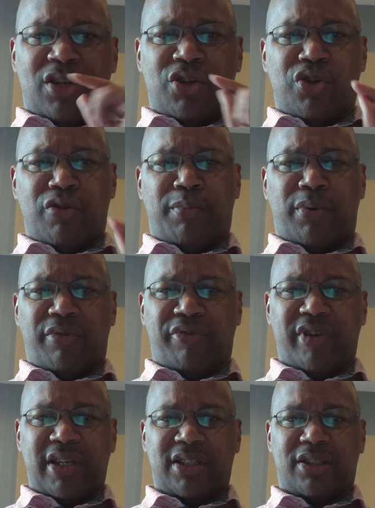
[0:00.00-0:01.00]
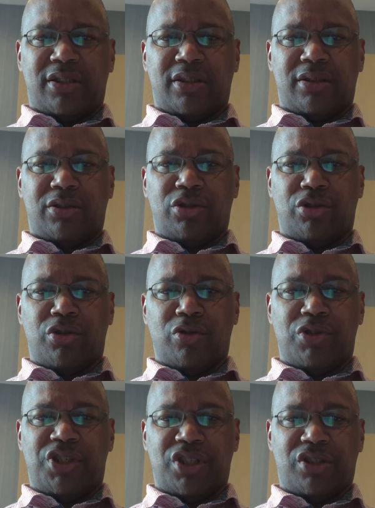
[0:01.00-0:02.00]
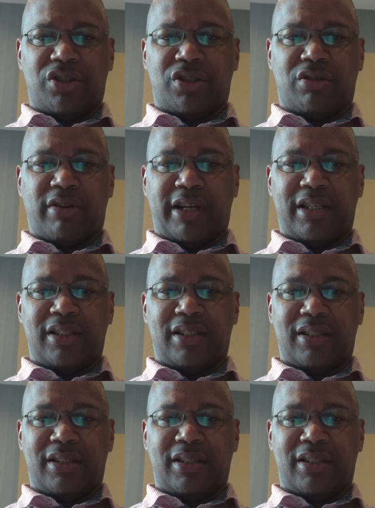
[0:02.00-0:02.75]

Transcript: Do you profess to know Jesus Christ?